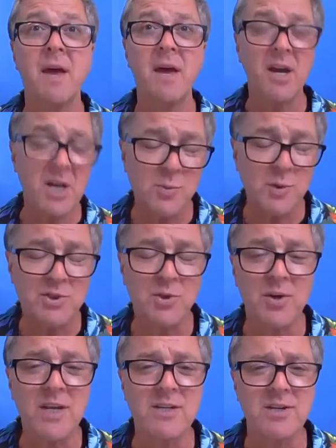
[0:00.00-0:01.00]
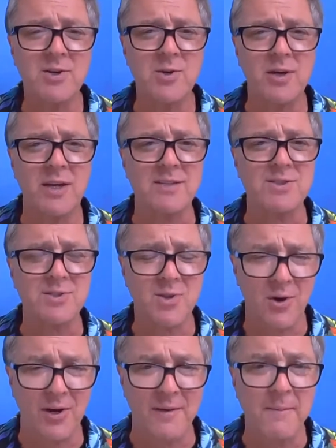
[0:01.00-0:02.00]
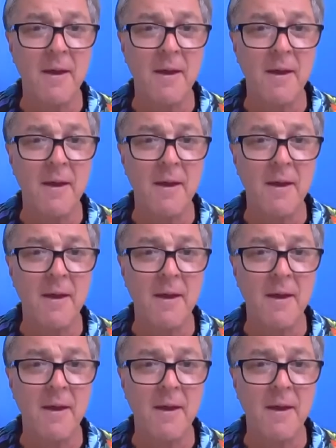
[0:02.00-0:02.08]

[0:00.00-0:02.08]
Here's what you'll need to do to get started.